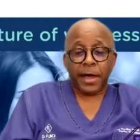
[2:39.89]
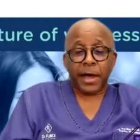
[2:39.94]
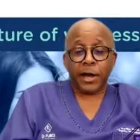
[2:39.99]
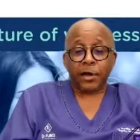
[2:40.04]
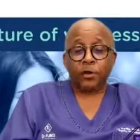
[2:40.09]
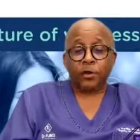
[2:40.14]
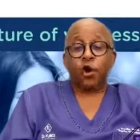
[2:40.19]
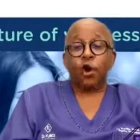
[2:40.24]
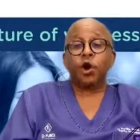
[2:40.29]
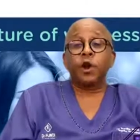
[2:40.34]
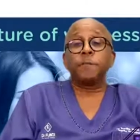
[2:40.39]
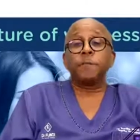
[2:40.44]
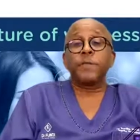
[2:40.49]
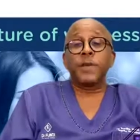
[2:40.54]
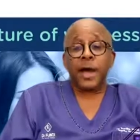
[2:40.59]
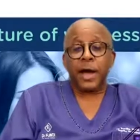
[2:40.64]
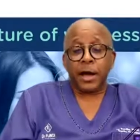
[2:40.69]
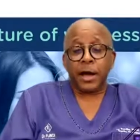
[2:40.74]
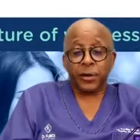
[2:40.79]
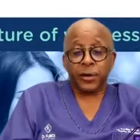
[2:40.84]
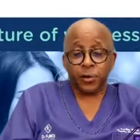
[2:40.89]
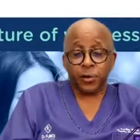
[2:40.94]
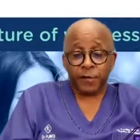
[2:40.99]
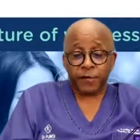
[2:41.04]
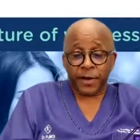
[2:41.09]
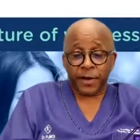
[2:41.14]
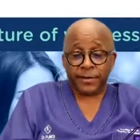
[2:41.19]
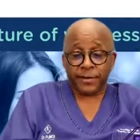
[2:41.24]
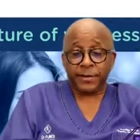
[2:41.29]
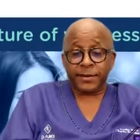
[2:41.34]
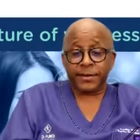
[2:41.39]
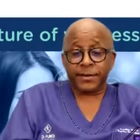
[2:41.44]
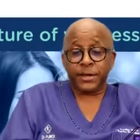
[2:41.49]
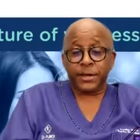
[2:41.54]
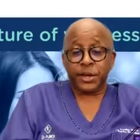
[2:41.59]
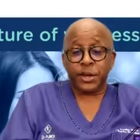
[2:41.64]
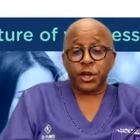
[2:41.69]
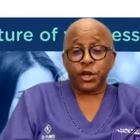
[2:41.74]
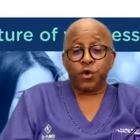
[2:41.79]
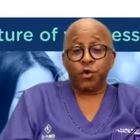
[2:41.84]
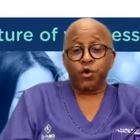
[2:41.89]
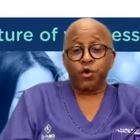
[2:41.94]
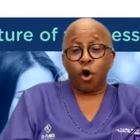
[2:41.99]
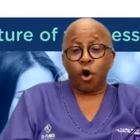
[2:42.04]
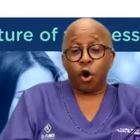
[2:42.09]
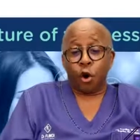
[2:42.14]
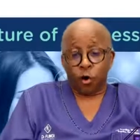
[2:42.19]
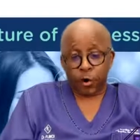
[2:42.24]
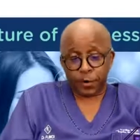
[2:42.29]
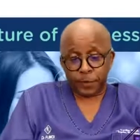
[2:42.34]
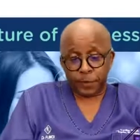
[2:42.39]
at Columbia University in New York.